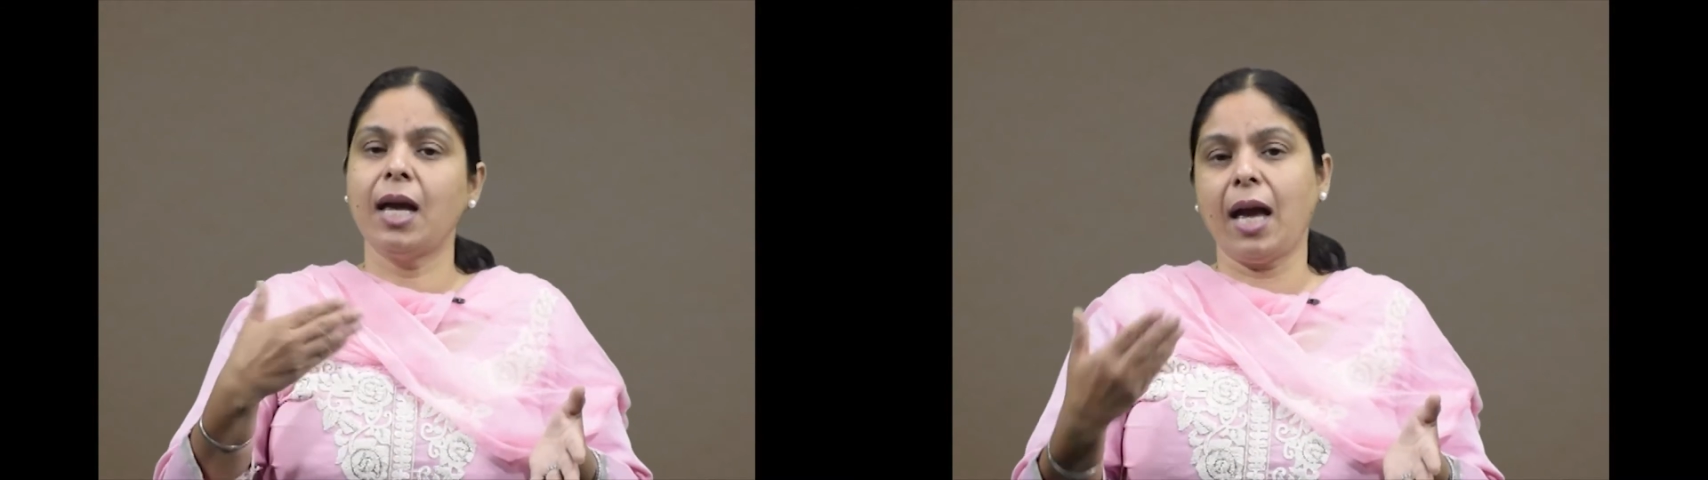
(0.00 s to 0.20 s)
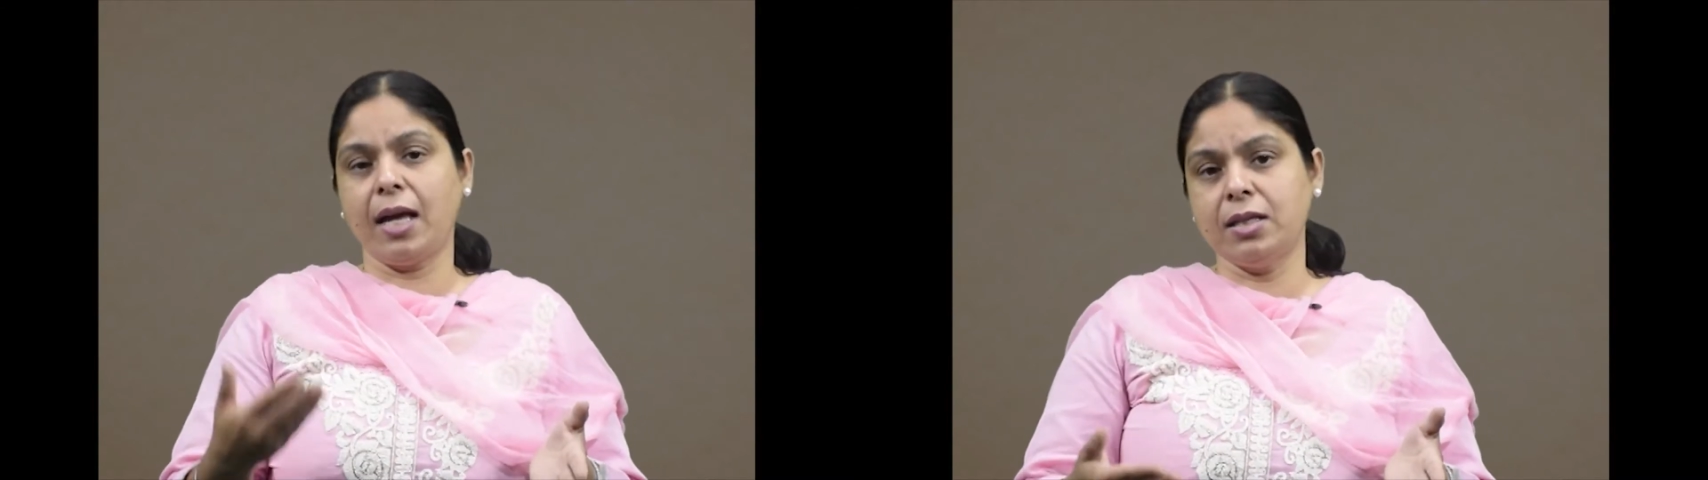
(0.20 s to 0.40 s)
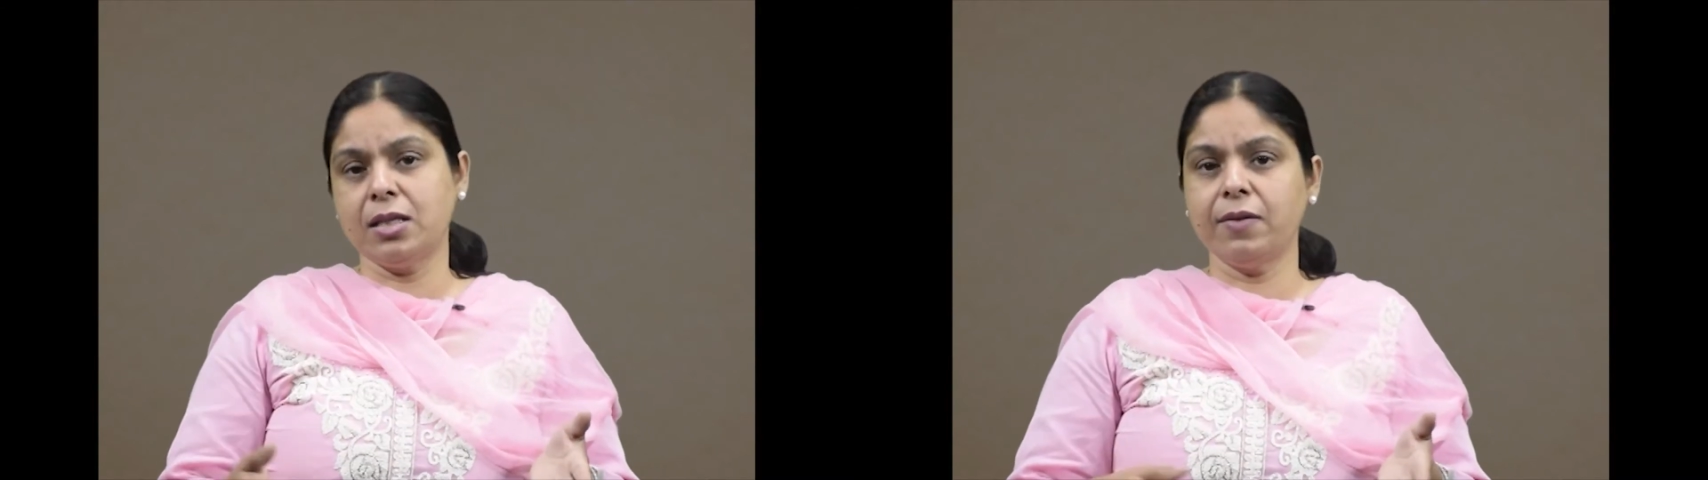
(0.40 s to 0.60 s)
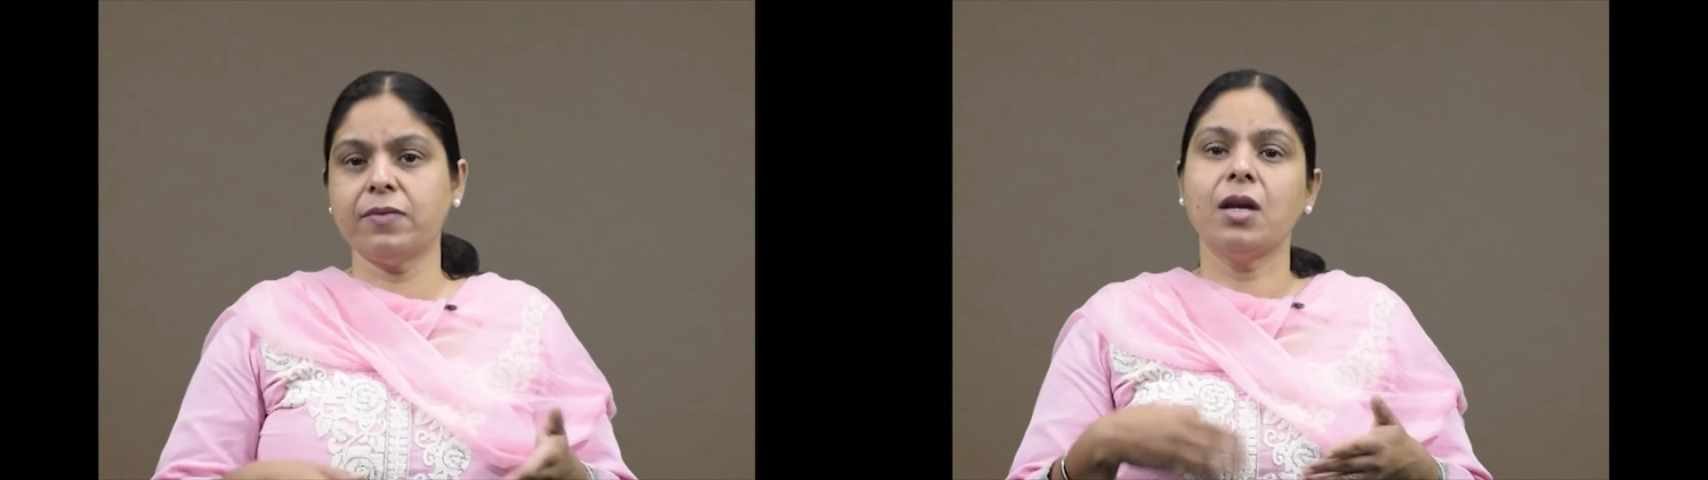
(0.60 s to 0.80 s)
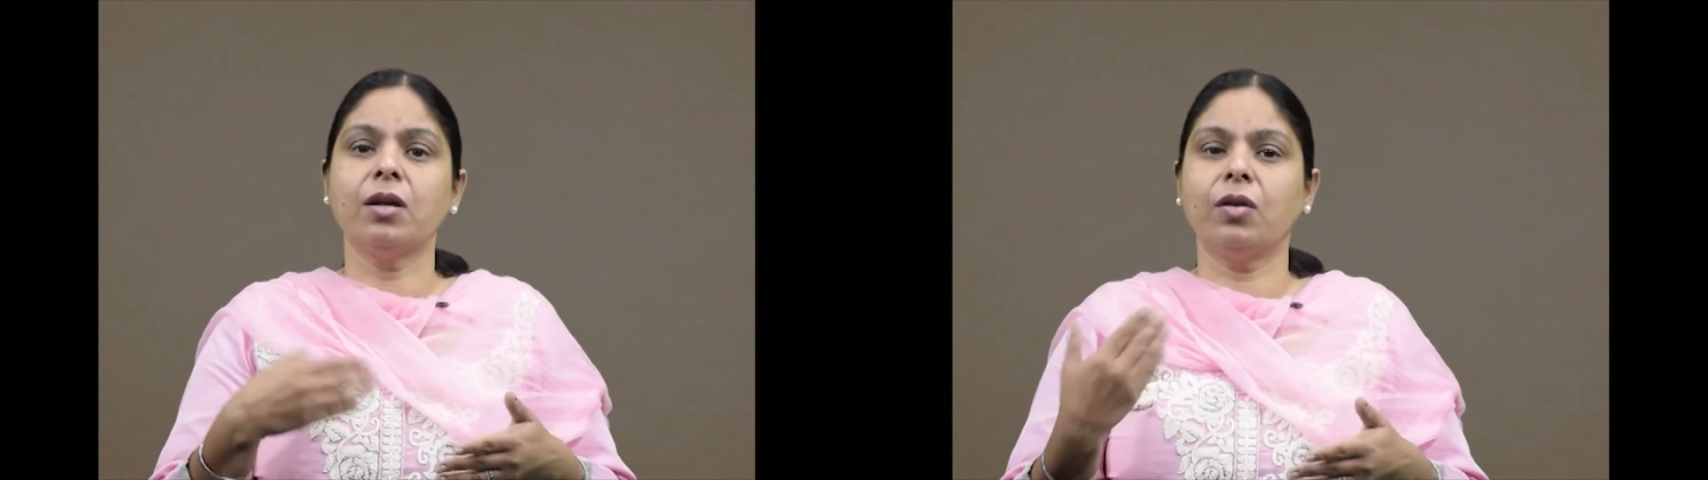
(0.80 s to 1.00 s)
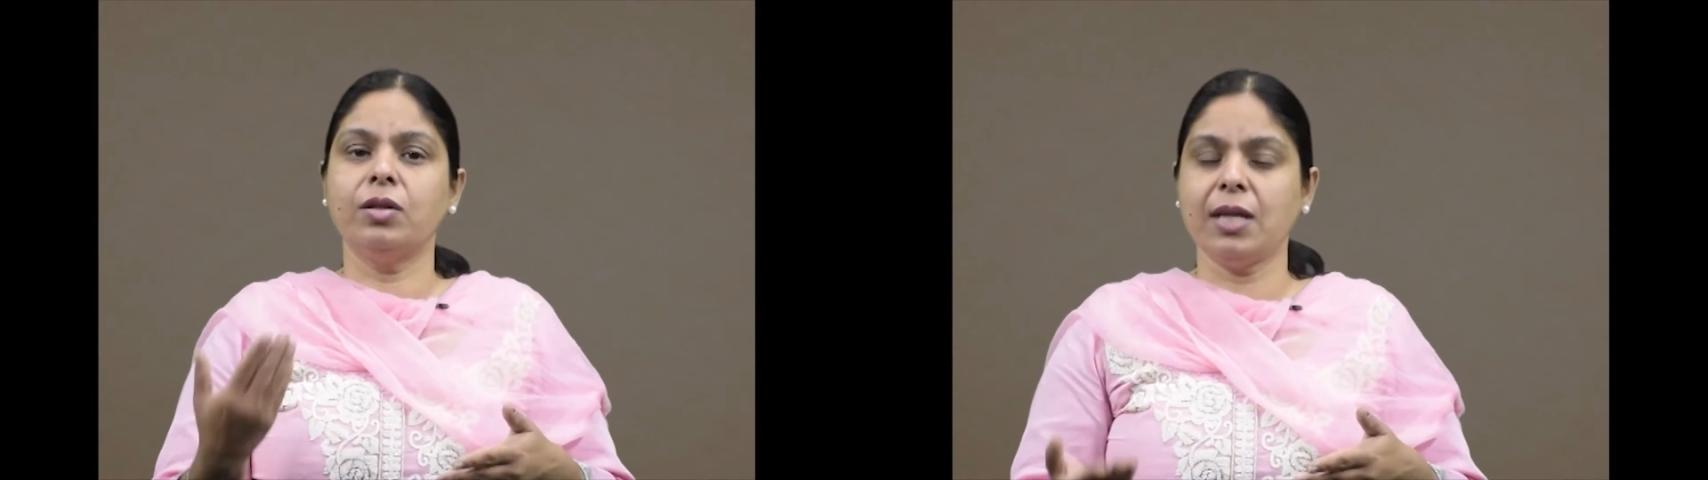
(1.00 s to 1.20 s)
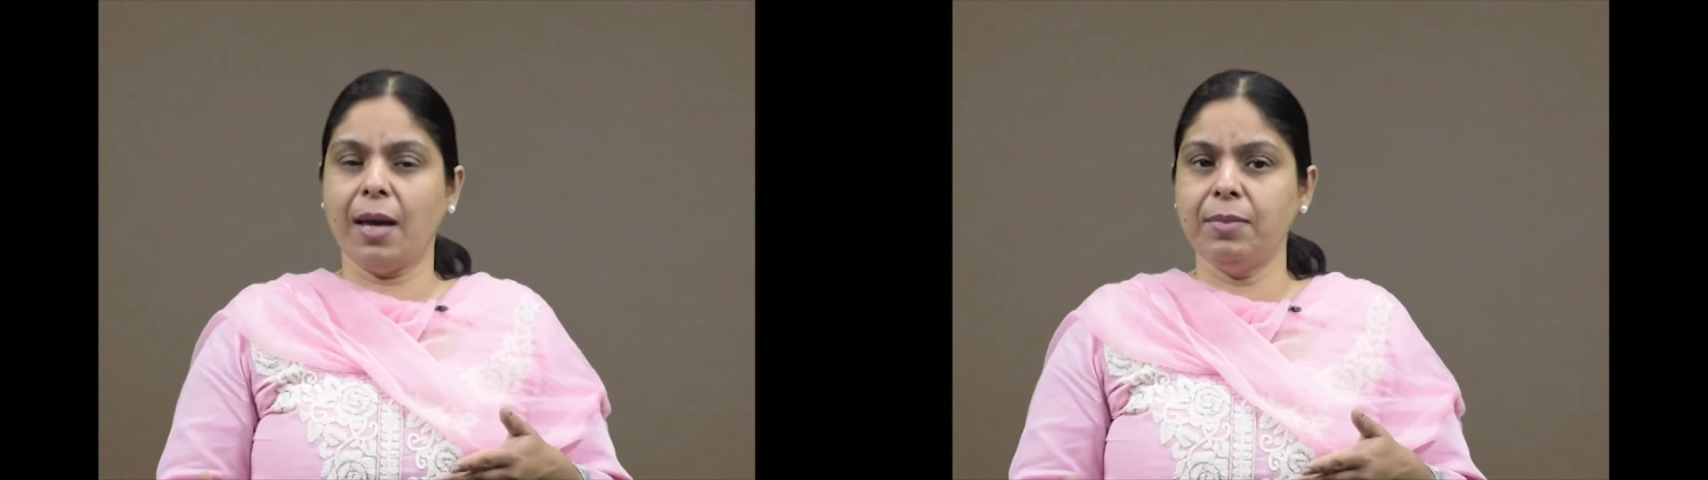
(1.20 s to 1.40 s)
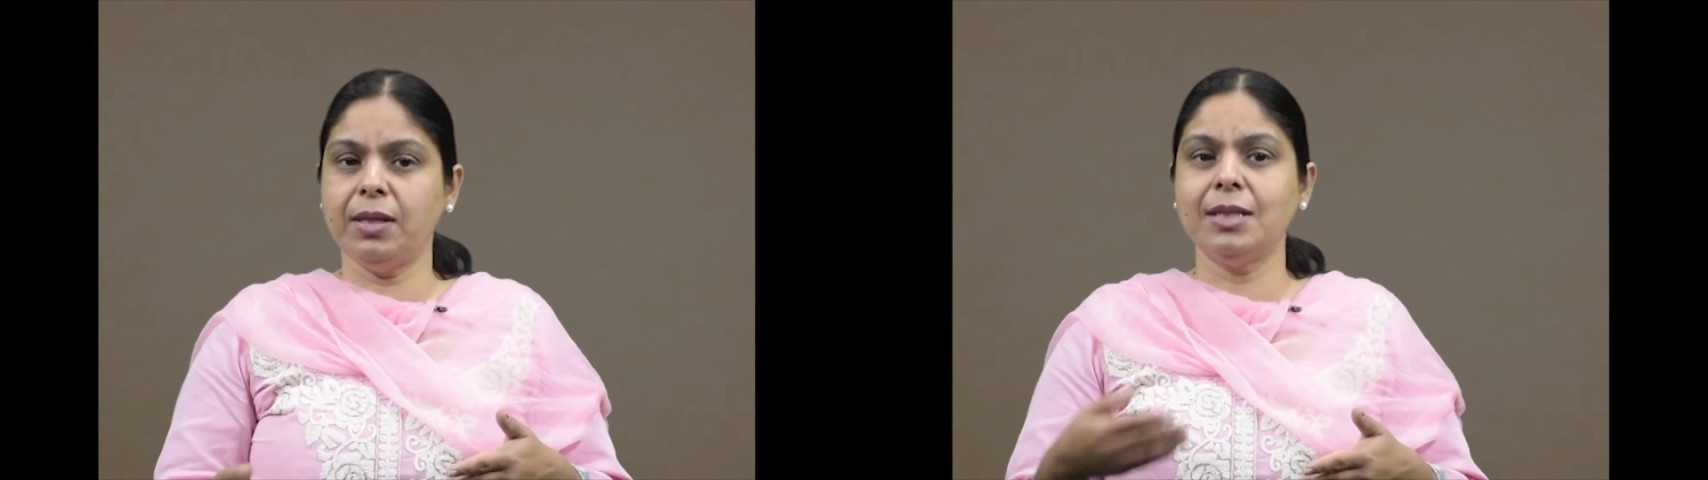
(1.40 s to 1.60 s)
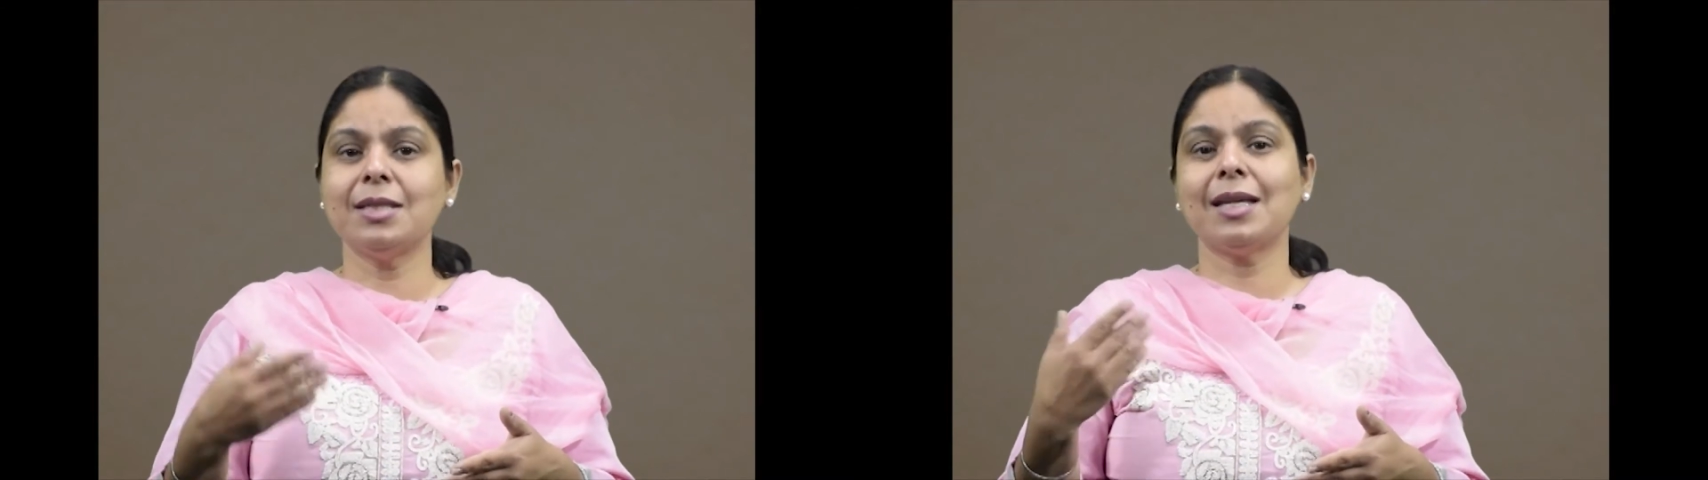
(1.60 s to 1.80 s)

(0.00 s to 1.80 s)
additives, contaminants,